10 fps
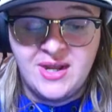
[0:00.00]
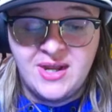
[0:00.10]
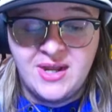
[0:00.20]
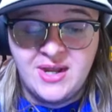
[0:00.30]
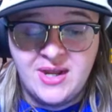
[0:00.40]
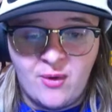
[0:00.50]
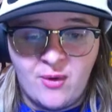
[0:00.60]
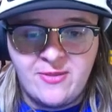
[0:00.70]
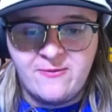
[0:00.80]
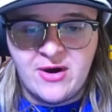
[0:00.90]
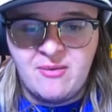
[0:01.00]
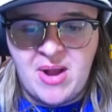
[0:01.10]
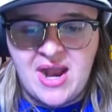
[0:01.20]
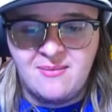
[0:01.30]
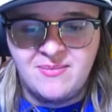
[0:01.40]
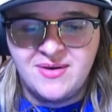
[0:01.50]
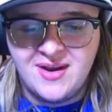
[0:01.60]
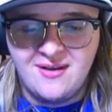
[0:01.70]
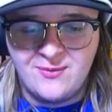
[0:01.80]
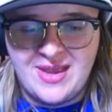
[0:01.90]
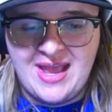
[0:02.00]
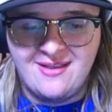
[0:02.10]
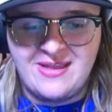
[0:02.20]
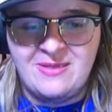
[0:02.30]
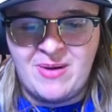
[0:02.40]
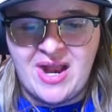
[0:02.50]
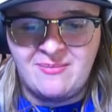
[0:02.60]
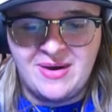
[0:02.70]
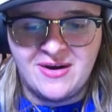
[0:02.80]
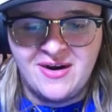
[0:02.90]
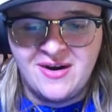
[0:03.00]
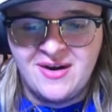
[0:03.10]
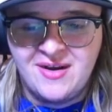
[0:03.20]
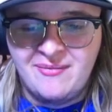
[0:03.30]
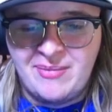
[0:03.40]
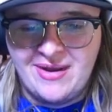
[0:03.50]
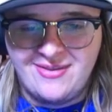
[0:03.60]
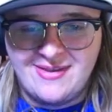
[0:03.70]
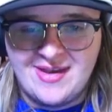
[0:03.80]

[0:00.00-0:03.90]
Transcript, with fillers: Probably one at the very bottom, because we can't see the bottom here. But,